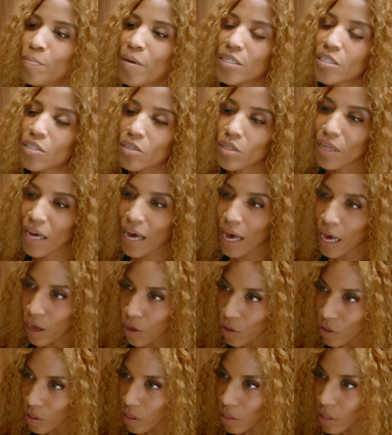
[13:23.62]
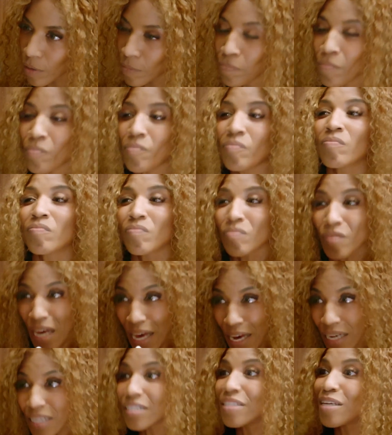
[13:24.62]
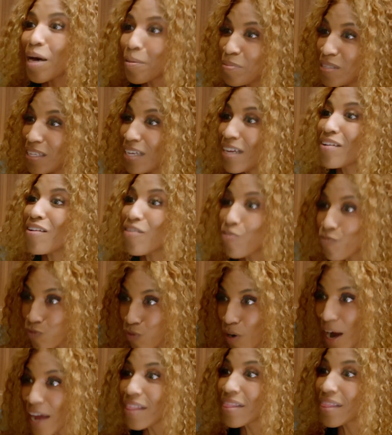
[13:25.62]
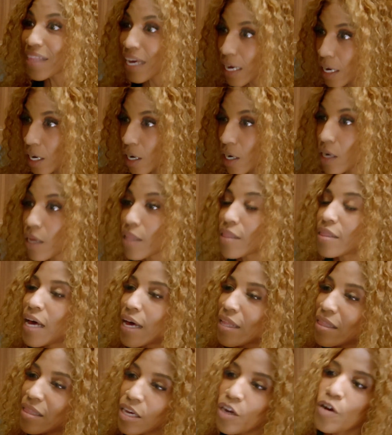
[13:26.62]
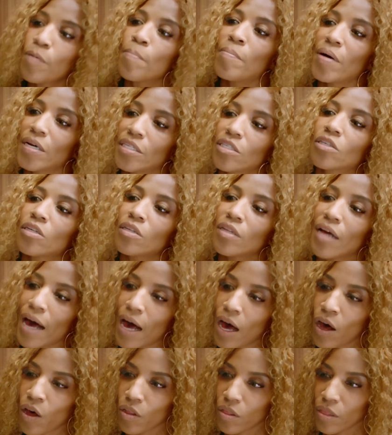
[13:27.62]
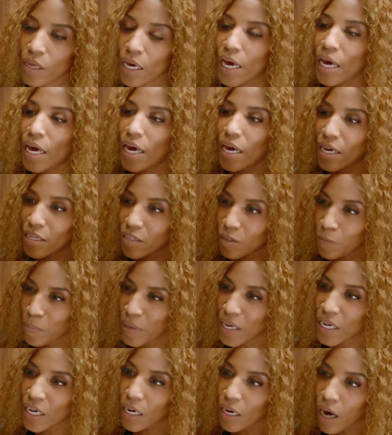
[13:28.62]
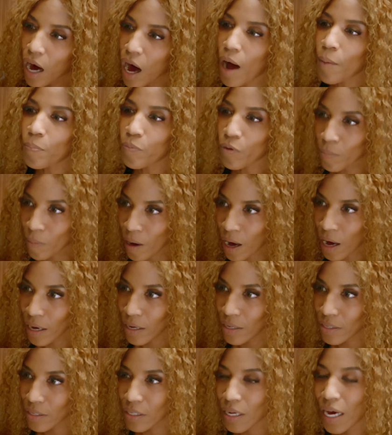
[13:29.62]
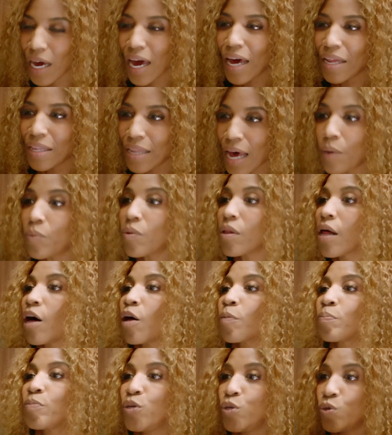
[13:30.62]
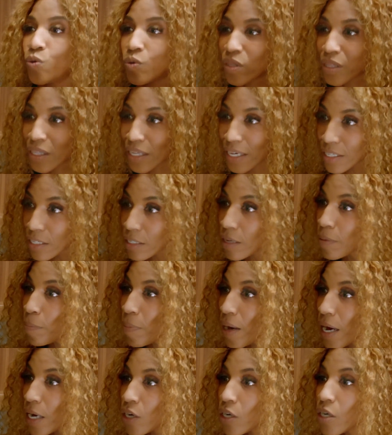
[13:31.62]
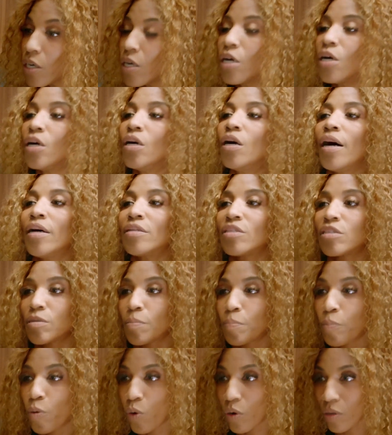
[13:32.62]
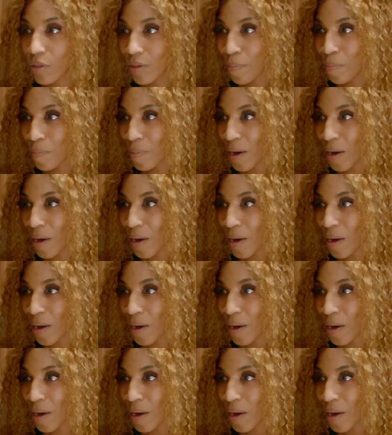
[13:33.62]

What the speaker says: mental health, accept it right there that their mental health is being compromised, and that will help you listen better and support them